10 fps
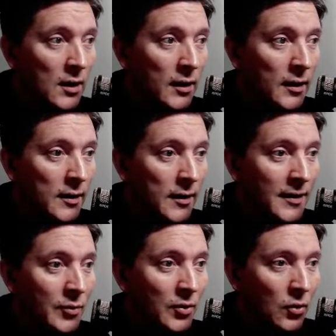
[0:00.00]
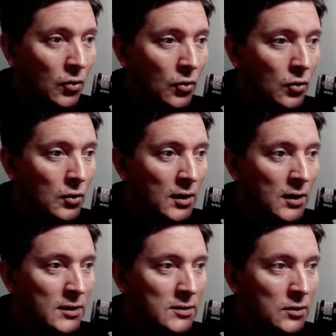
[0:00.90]
And anybody who
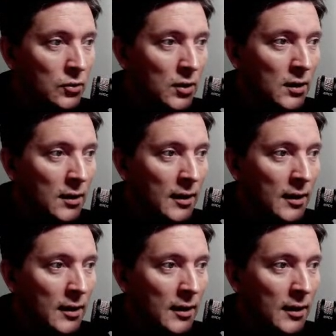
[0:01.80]
is looking